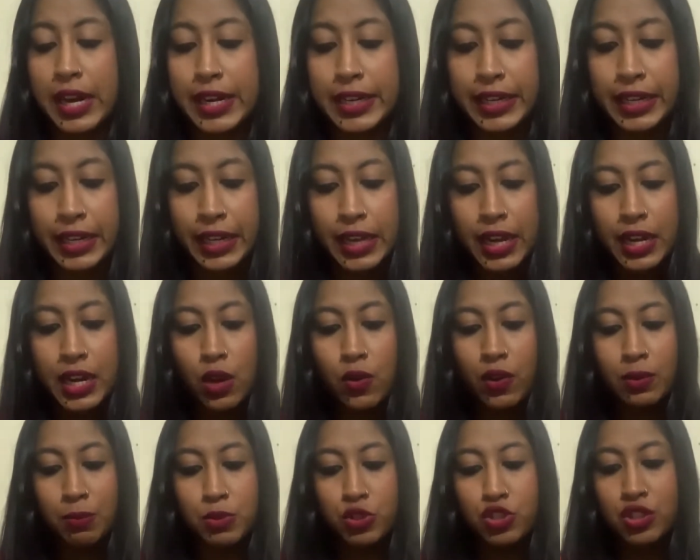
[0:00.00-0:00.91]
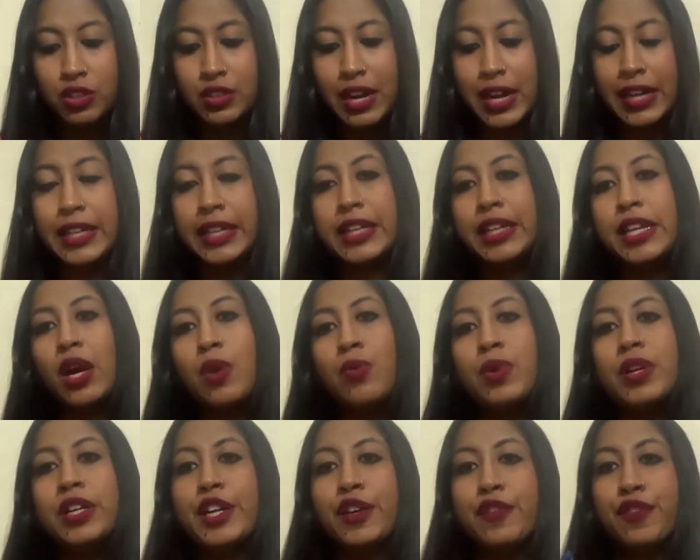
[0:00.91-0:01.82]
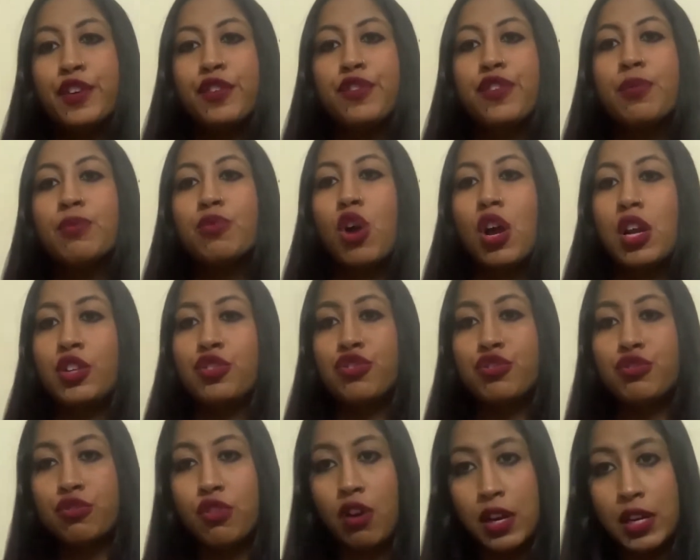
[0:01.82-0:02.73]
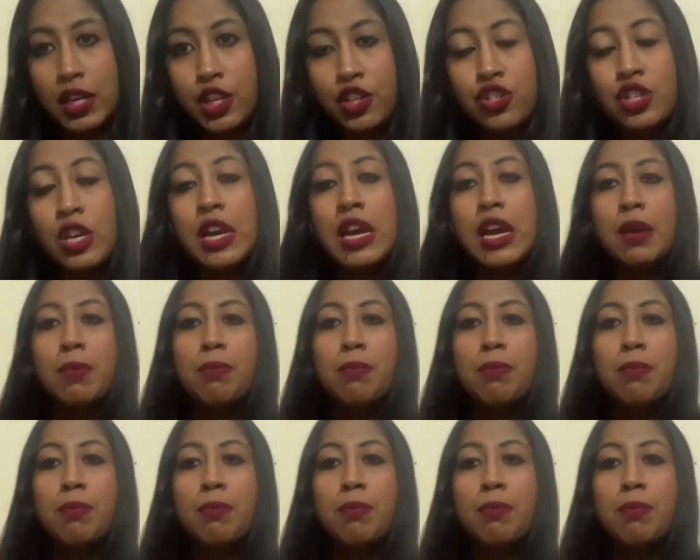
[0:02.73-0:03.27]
criteria now admission criteria will differ from college to college